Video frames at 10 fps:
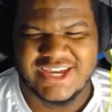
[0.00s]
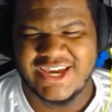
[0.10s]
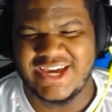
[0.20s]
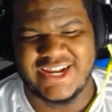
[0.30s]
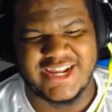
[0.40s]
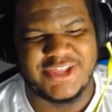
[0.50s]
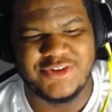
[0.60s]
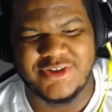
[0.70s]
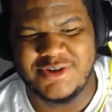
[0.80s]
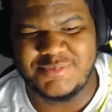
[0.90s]
Hey, that
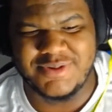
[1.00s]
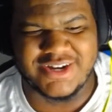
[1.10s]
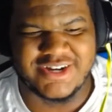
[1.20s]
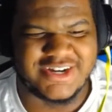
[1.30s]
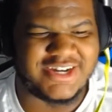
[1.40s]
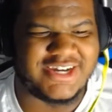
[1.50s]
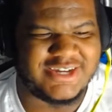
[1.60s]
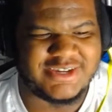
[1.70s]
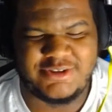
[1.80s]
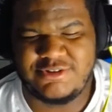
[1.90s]

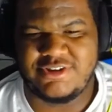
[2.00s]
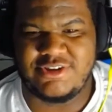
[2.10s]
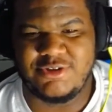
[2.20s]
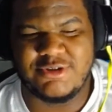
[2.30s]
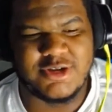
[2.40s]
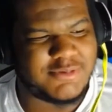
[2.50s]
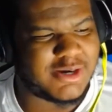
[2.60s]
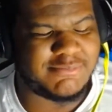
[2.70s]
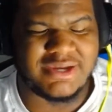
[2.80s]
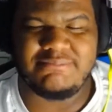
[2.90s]
Yu-Gi-Oh
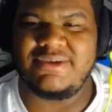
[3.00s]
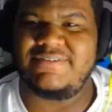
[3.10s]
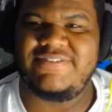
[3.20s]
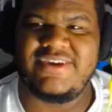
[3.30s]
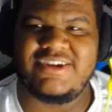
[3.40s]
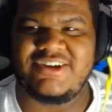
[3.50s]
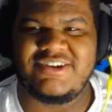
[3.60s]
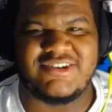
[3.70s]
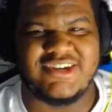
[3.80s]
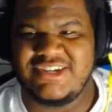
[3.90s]
bar made me a fan
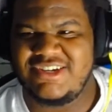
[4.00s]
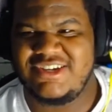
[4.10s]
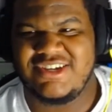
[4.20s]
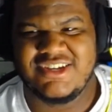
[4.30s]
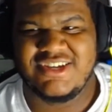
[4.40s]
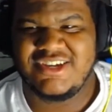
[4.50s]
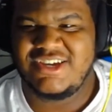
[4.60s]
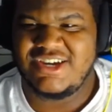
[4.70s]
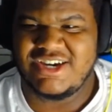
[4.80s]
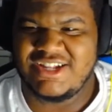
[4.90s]
already.
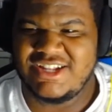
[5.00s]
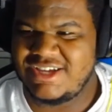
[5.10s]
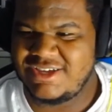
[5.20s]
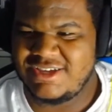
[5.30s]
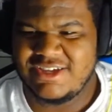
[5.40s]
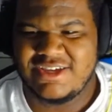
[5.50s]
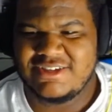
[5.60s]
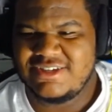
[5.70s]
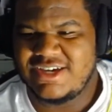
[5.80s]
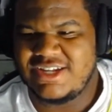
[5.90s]

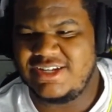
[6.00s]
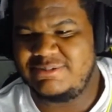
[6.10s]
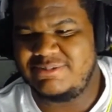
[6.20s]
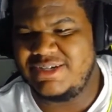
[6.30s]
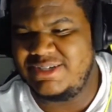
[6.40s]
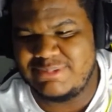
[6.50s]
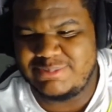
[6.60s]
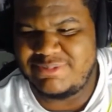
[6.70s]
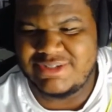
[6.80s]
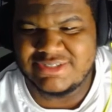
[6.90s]
I love my
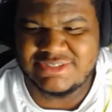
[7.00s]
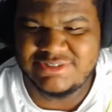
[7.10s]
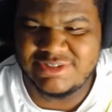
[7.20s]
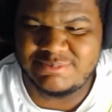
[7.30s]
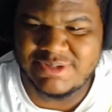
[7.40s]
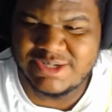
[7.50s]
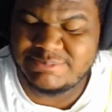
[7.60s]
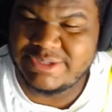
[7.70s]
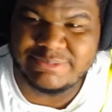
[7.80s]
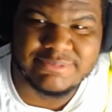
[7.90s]
anime bars. Yu-Gi-Oh
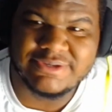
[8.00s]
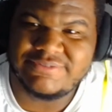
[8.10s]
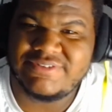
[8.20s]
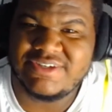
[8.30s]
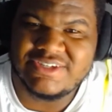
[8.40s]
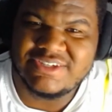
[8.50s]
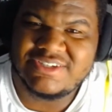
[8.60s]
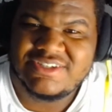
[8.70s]
bar made me a fan.